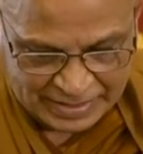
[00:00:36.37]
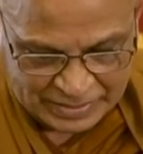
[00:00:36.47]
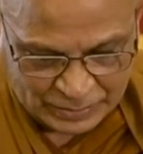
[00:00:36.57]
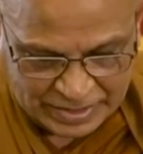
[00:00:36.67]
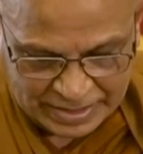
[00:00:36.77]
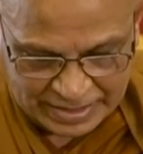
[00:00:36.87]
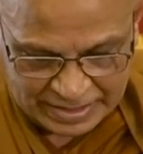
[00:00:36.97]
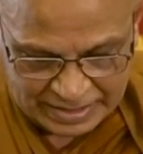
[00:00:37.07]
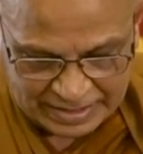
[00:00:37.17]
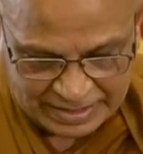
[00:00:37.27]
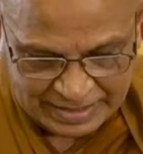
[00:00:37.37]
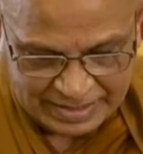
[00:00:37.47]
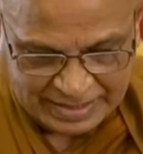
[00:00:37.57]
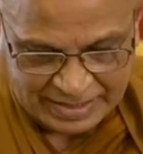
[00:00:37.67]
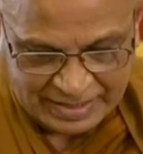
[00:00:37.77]
Today,
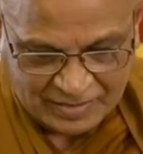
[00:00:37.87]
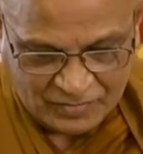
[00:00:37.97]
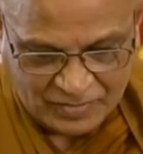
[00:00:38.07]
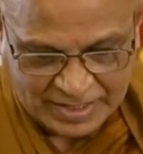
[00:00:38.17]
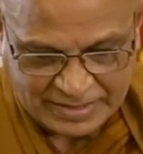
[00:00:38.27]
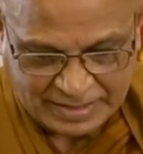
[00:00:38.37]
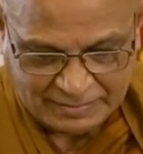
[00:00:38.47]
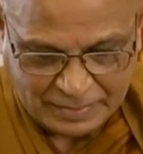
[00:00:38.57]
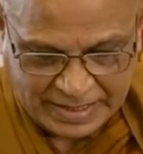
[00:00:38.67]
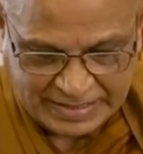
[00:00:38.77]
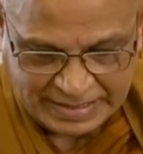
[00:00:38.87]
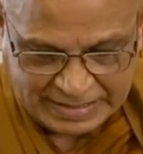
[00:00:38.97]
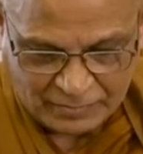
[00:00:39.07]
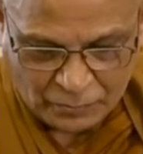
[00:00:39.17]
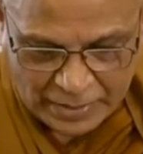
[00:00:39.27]
we are celebrating
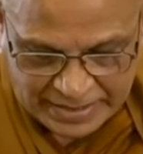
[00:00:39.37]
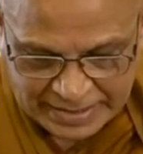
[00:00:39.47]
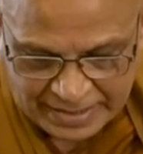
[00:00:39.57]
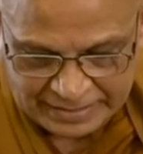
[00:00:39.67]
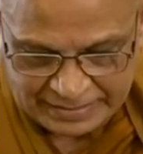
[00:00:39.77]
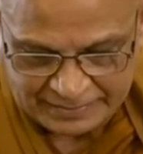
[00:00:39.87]
the Vesak.